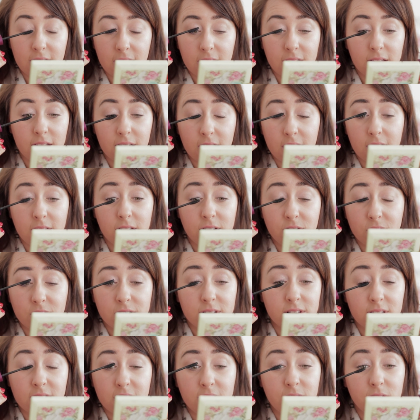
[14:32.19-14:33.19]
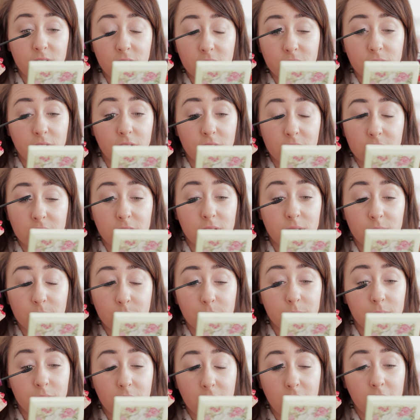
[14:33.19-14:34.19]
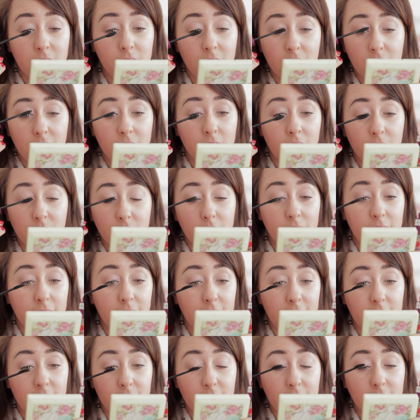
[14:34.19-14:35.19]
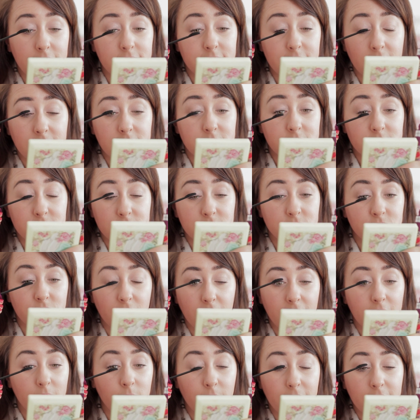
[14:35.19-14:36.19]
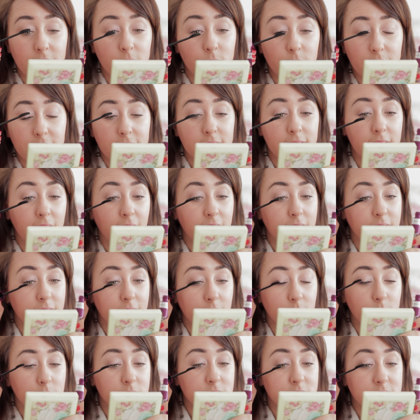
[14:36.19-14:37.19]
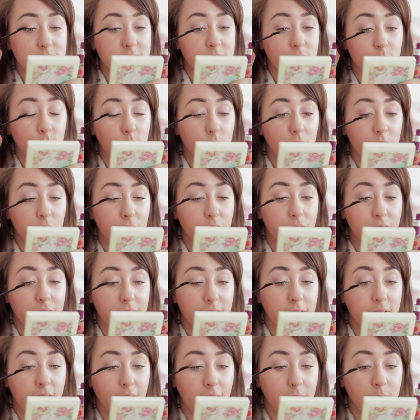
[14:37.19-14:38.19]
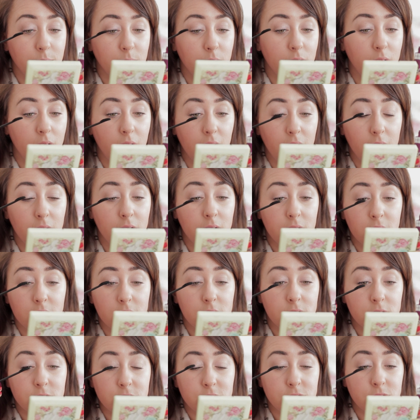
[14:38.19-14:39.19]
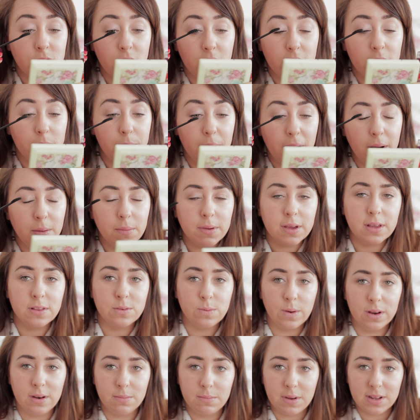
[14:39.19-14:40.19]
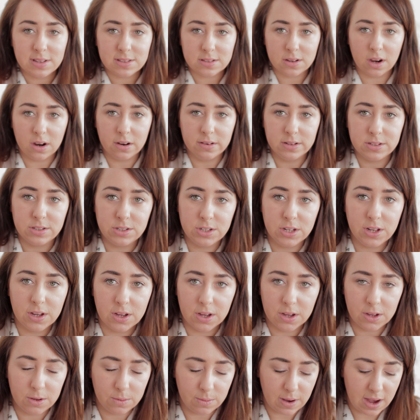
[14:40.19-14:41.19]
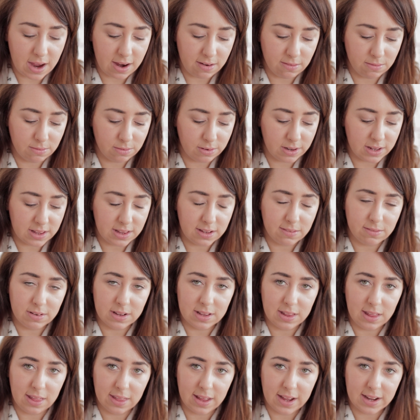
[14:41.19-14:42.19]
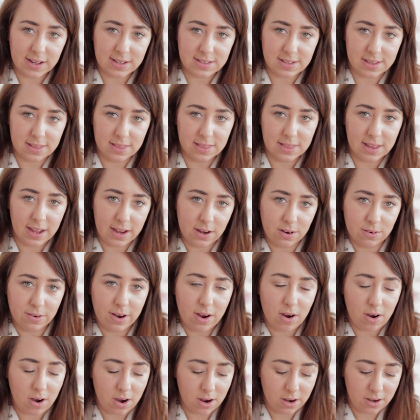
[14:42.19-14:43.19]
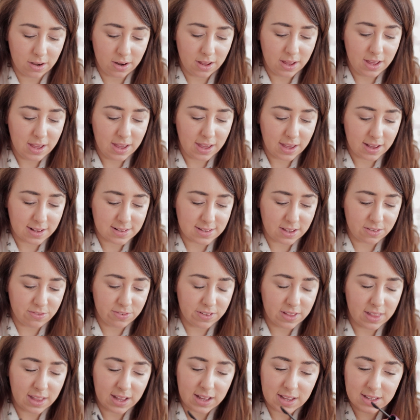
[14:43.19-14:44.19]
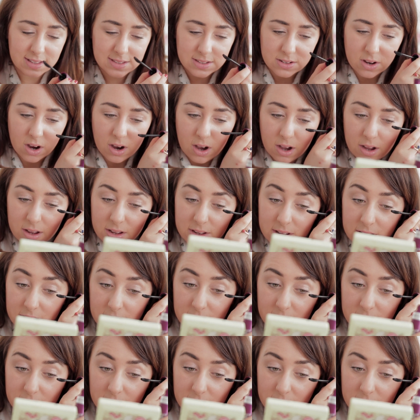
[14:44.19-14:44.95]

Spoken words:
It does give you volume, but it tends to dry quite quickly, I think, which is the one thing that I'm not sure about, because when a mascara is new I really like to layer it on, because I feel like it's not,